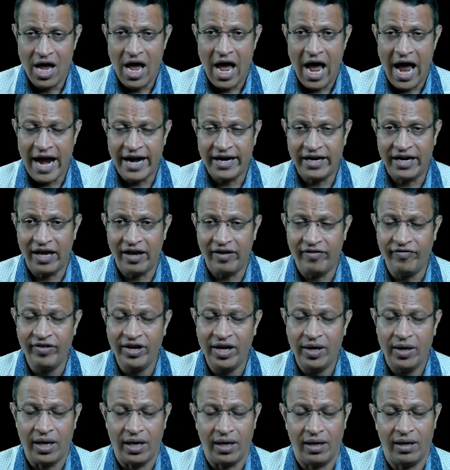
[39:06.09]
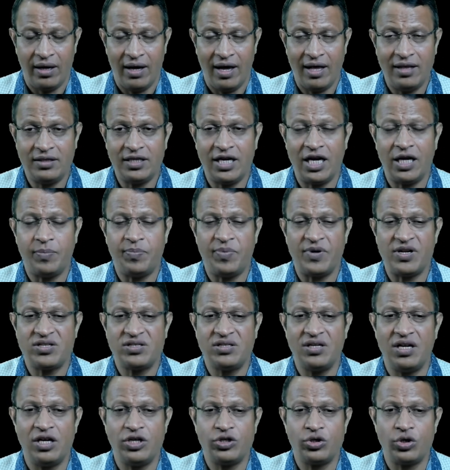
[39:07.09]
And every healthcare
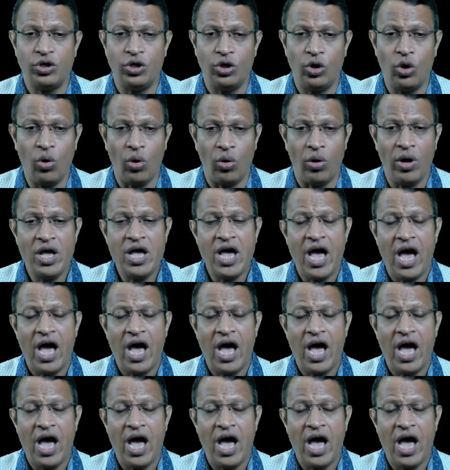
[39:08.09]
personnel should know